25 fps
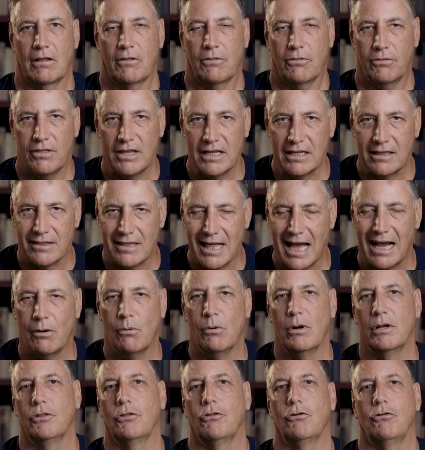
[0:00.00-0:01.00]
Think that
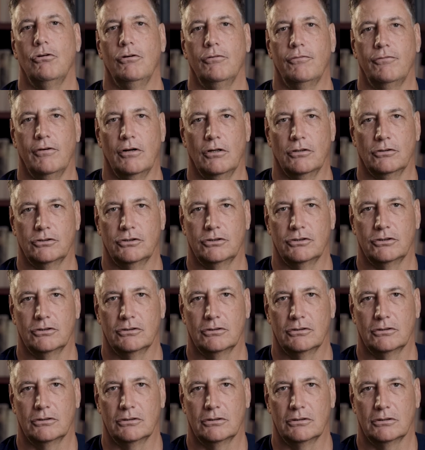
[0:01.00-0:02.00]
one through, folks.
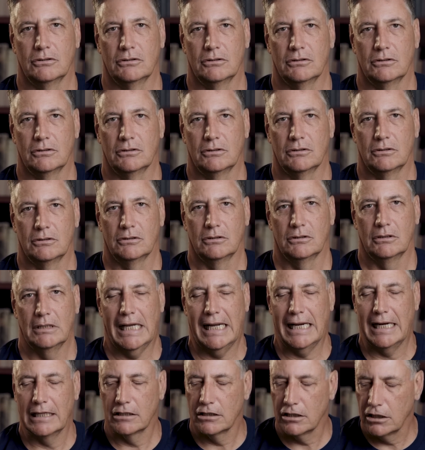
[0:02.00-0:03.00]

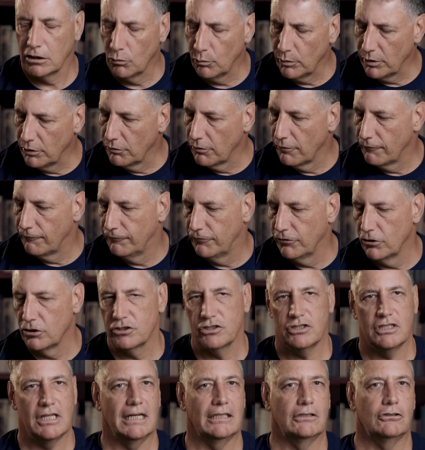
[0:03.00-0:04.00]
And until we
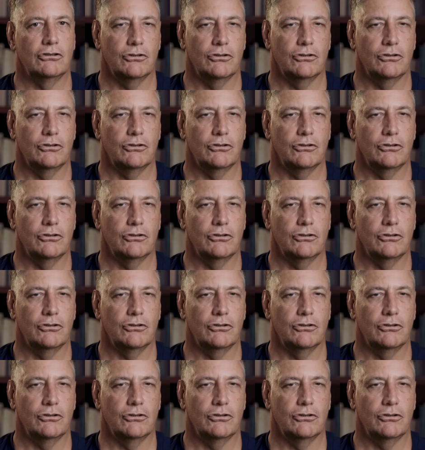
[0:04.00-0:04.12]
reverse that